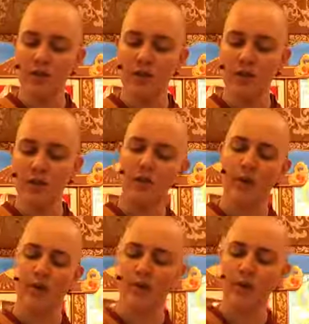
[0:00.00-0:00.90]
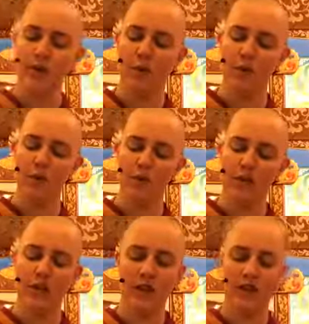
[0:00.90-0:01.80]
and then refuge and
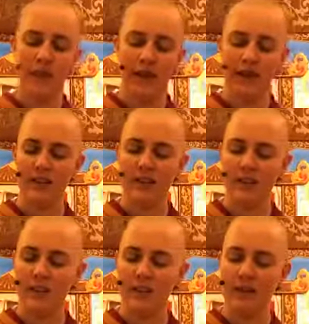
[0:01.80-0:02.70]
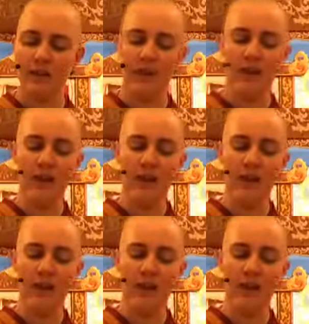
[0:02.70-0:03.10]
bodhicitta back into Tibetan.